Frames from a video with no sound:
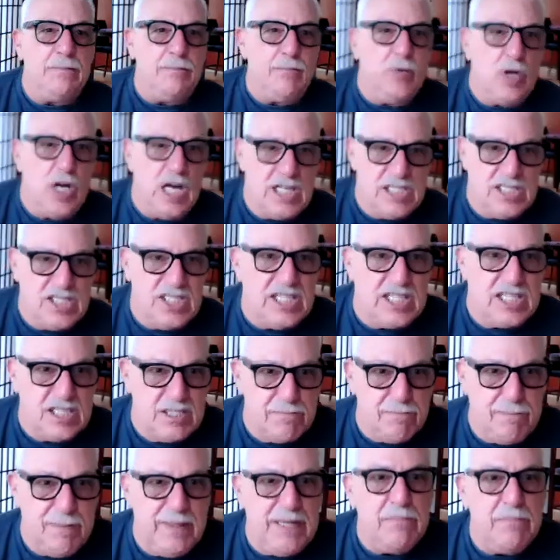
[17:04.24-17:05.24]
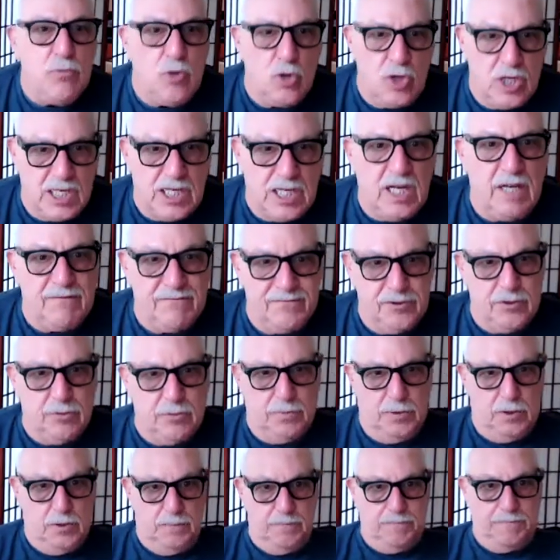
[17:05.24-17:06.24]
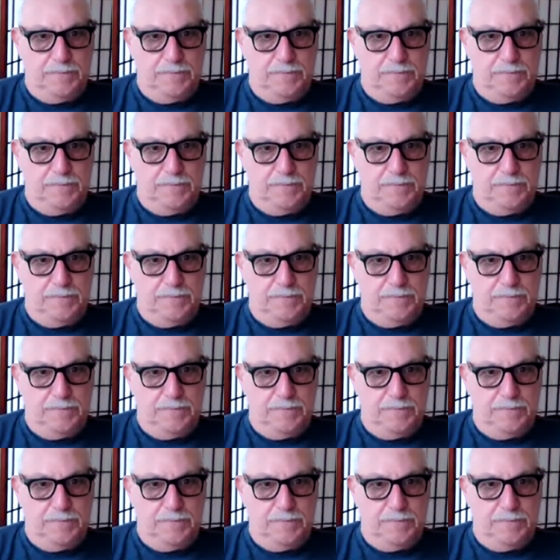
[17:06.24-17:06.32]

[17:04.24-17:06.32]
process be more comfortable.